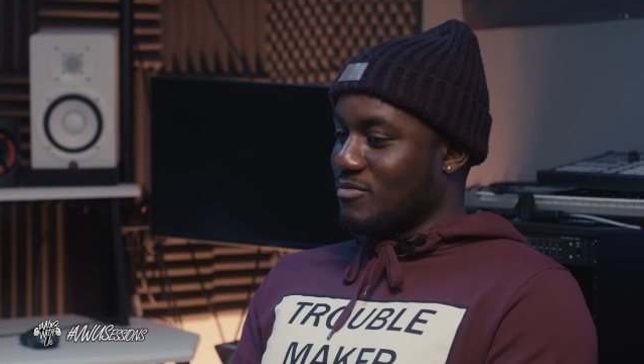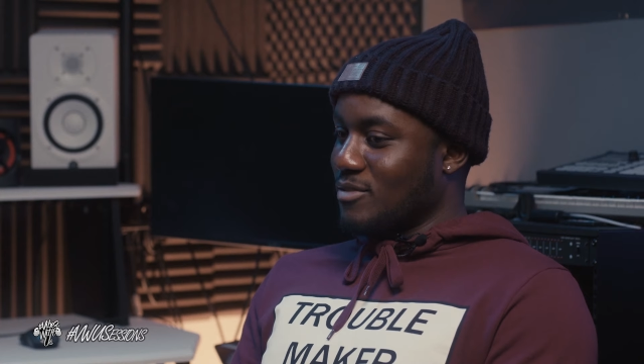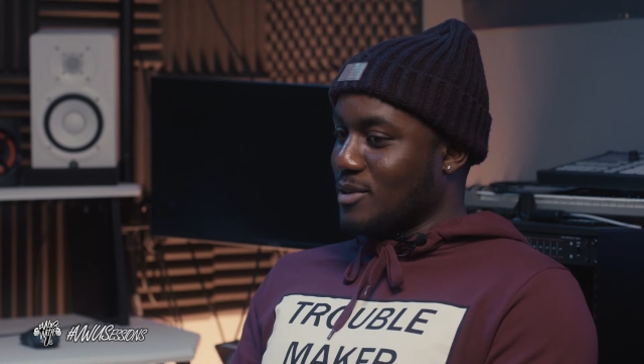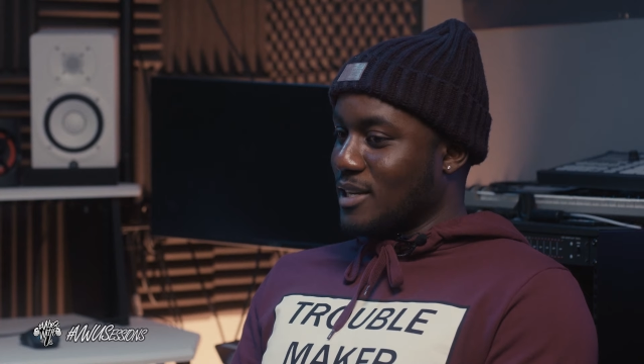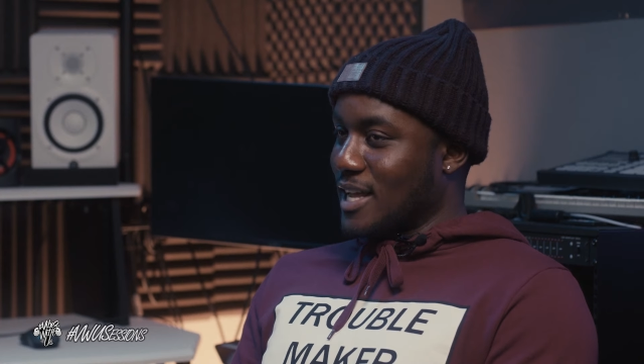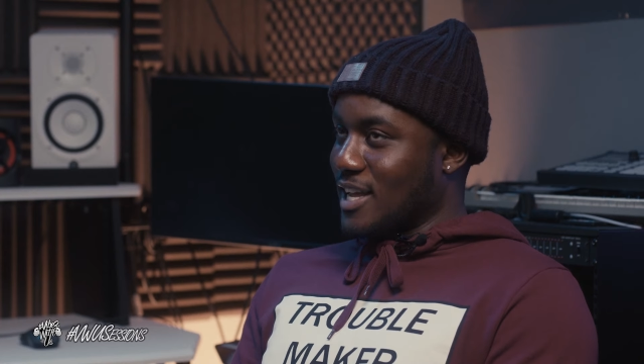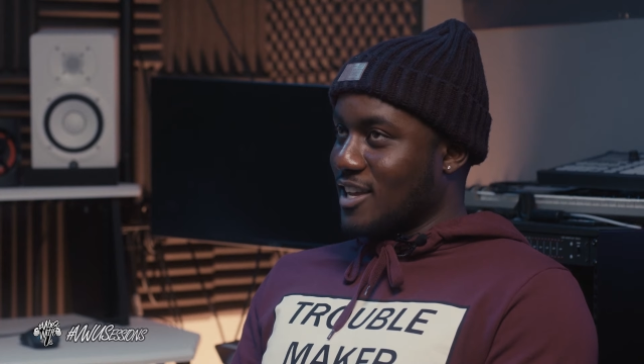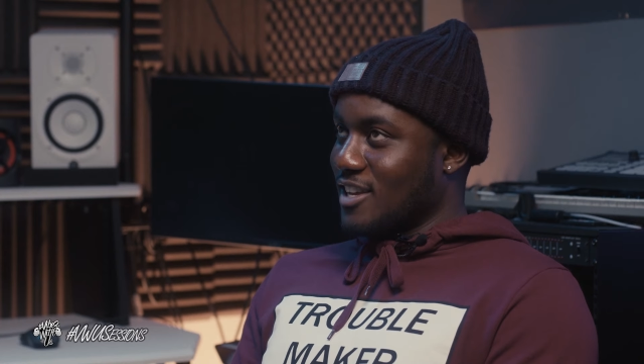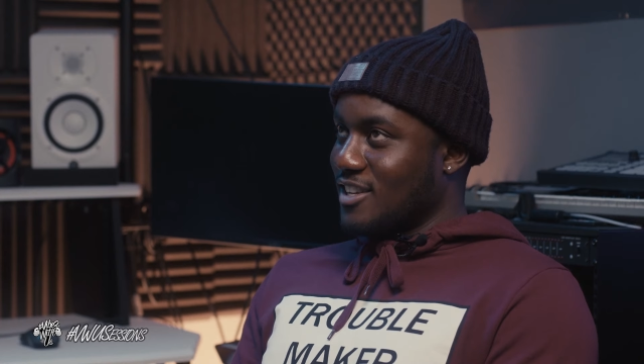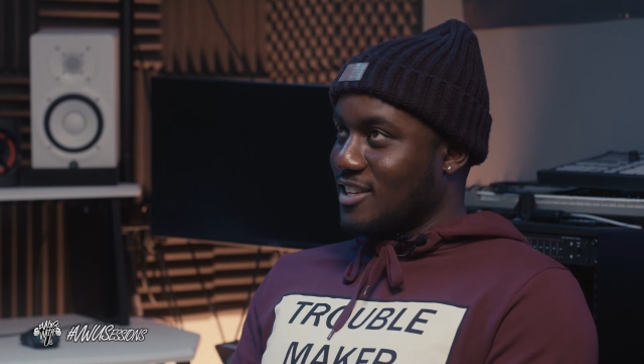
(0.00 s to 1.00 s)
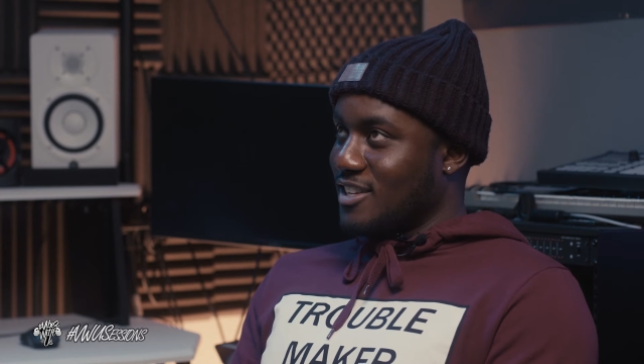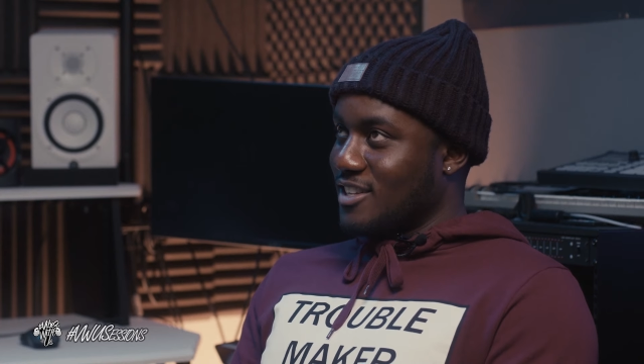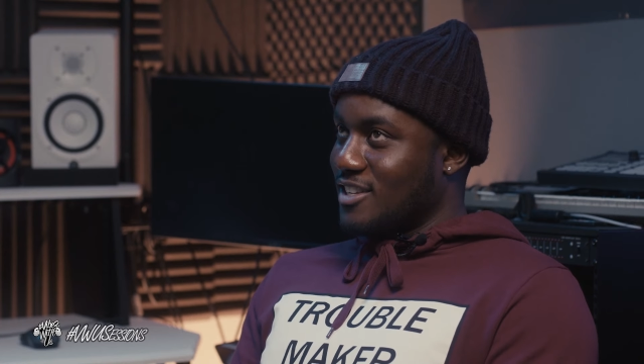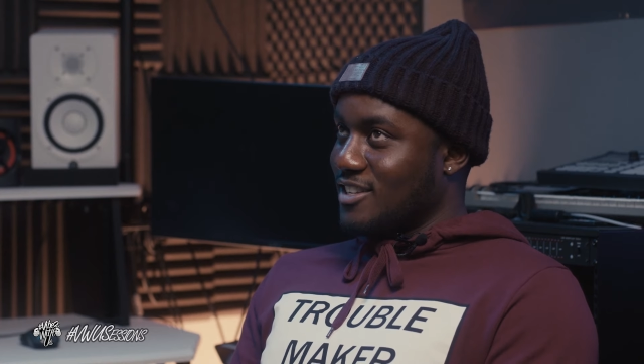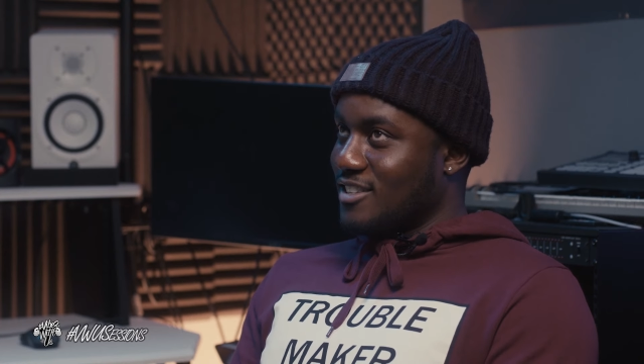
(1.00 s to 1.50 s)
probably like
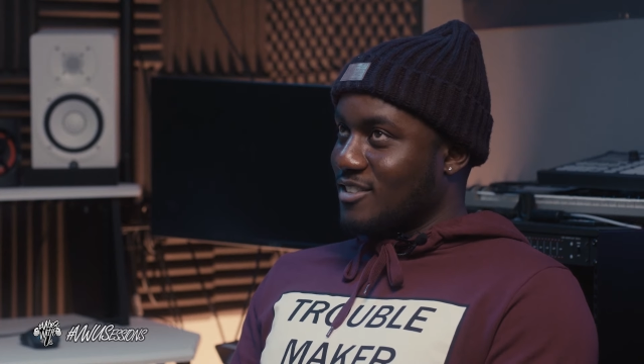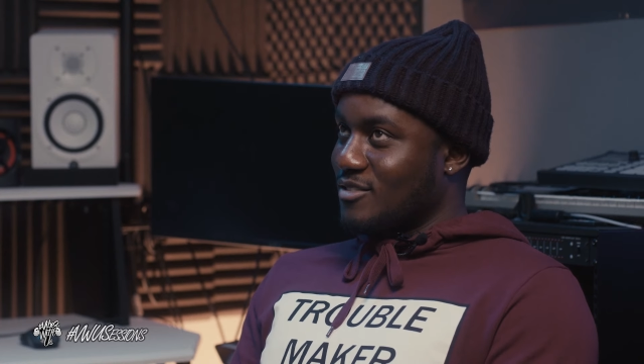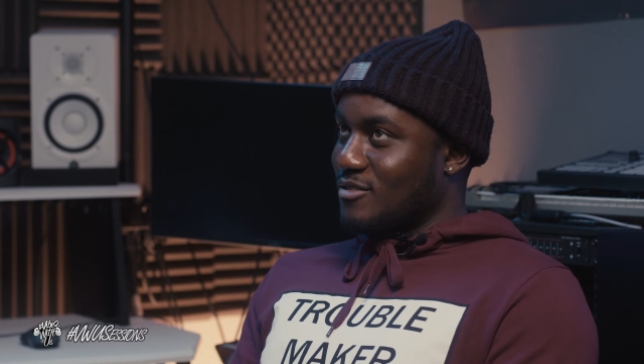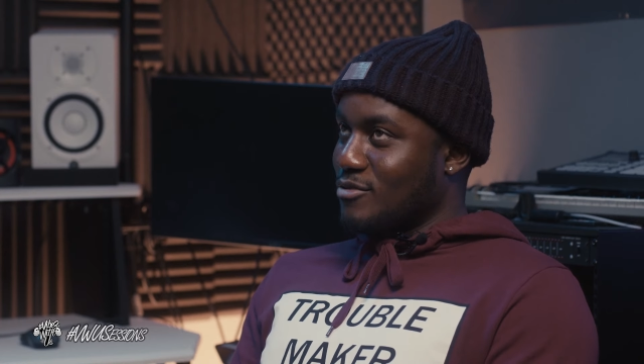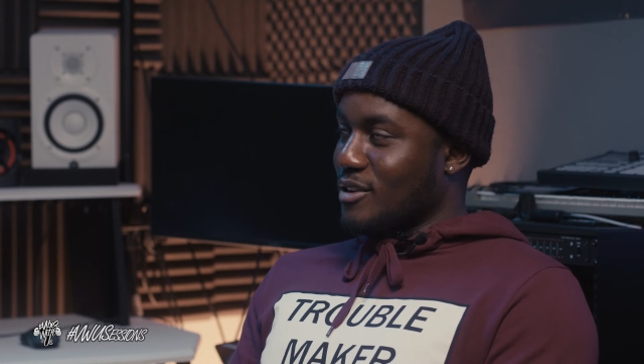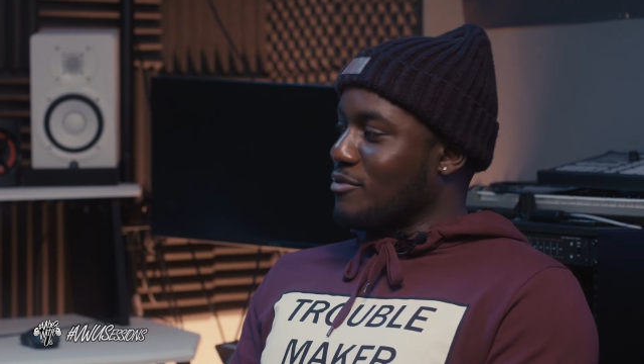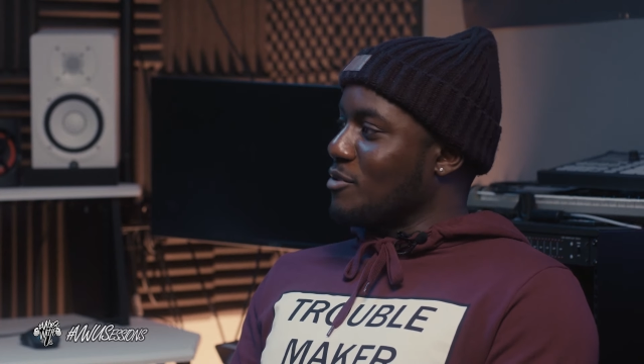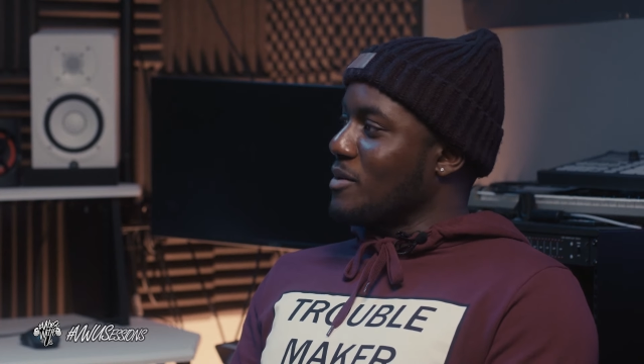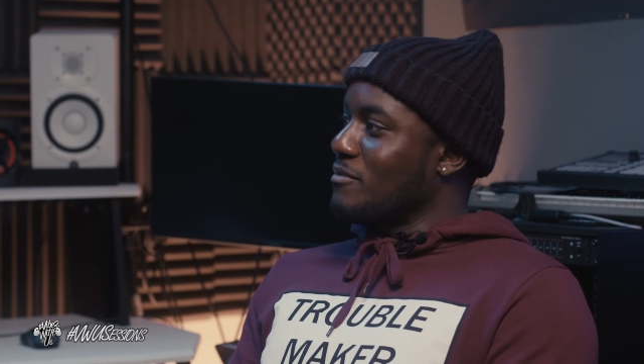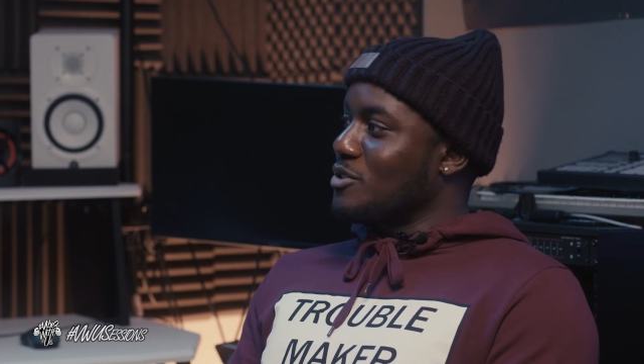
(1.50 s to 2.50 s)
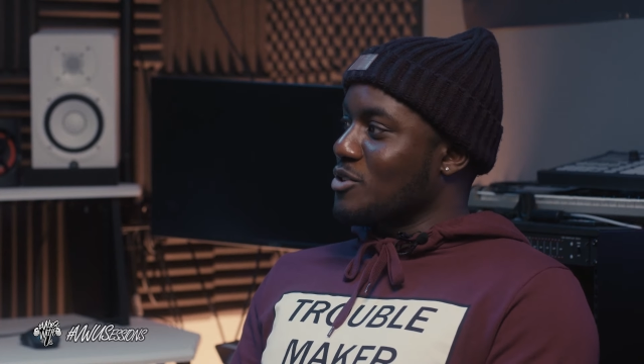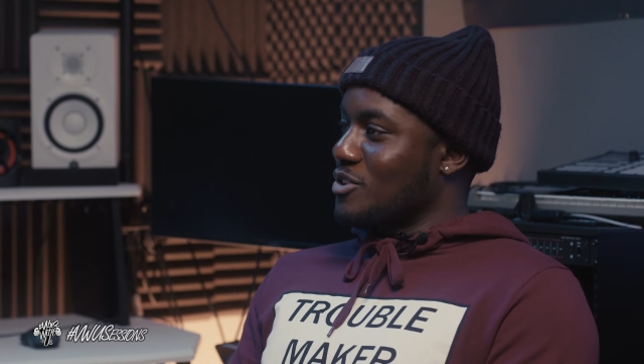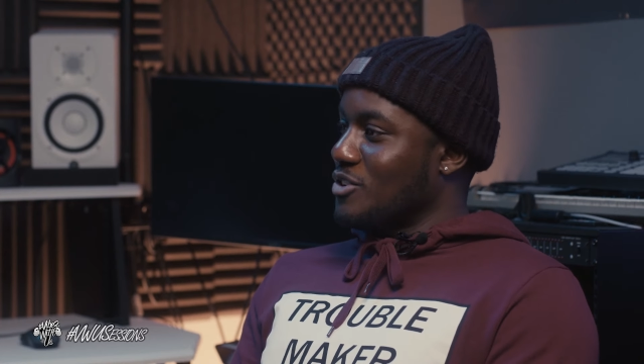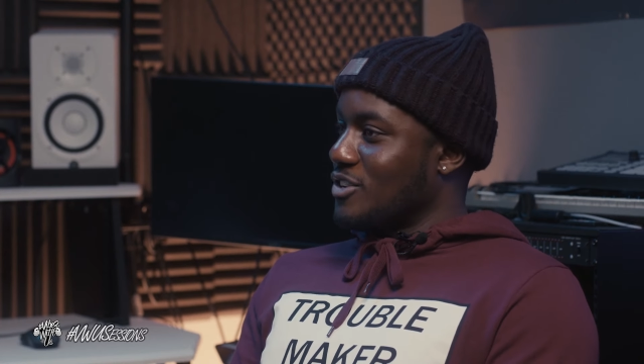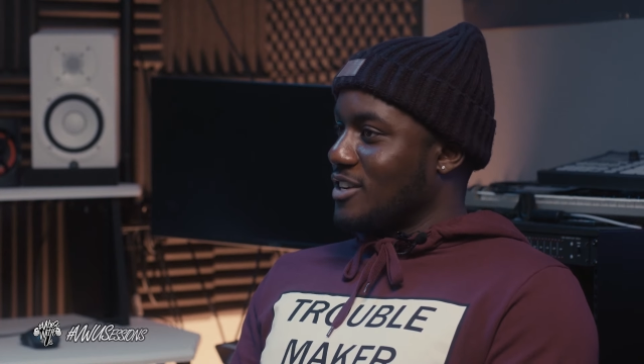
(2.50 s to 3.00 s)
3-4 months
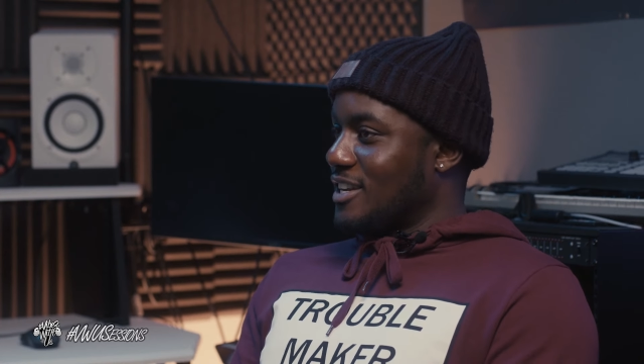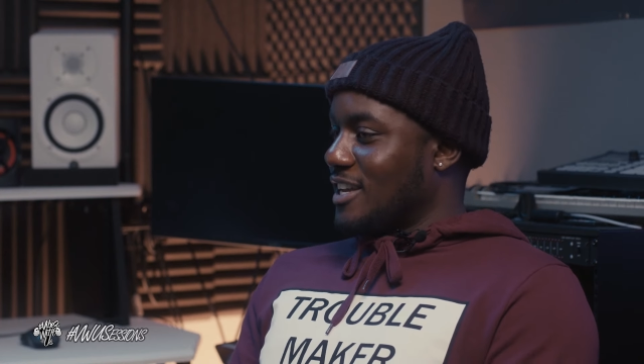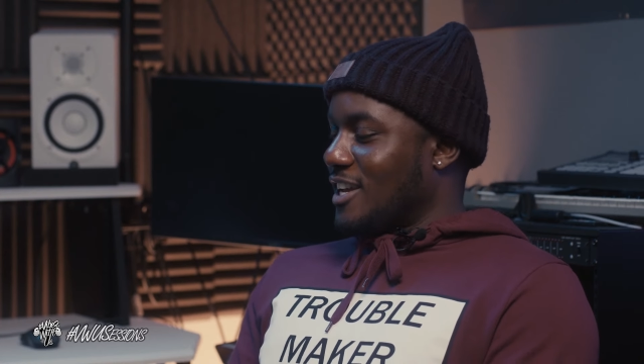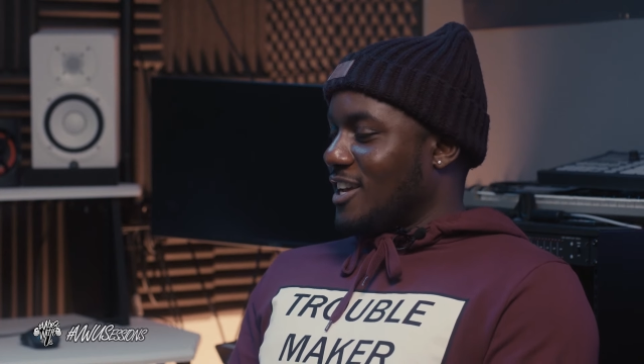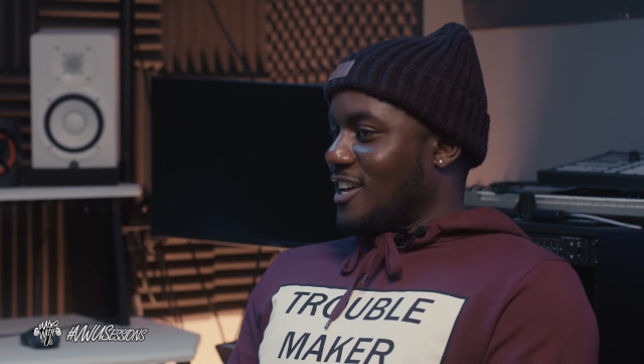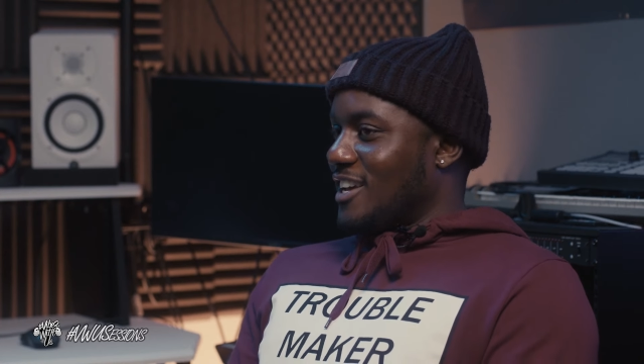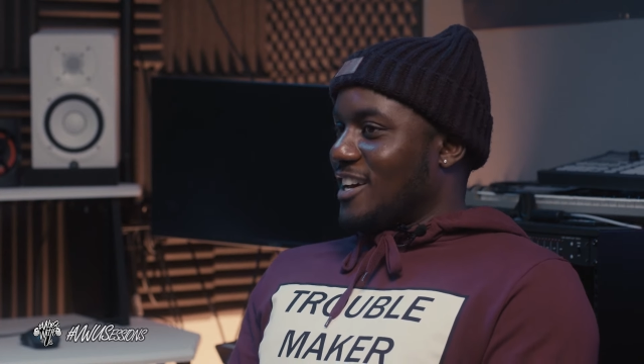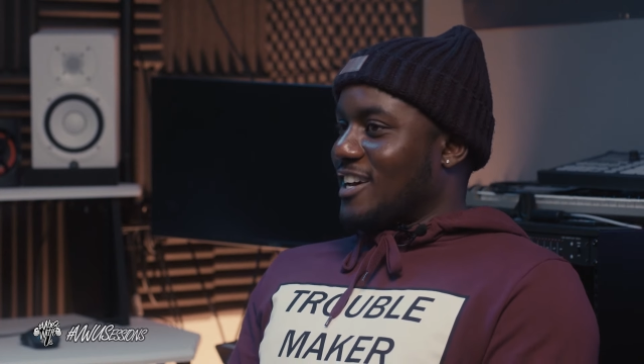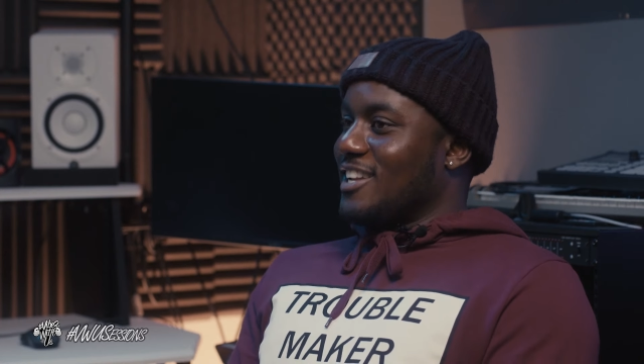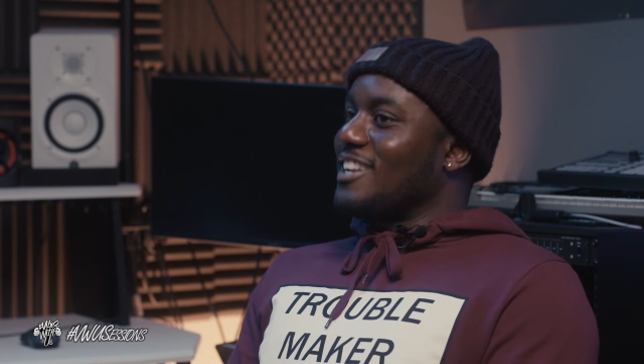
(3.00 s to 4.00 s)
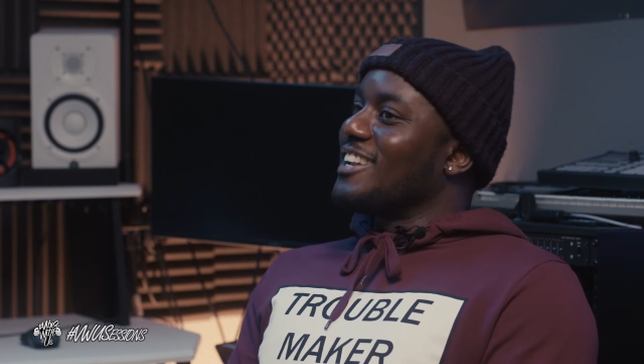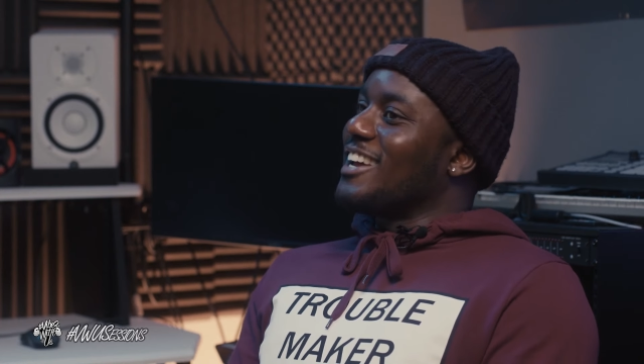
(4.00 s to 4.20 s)
ago, and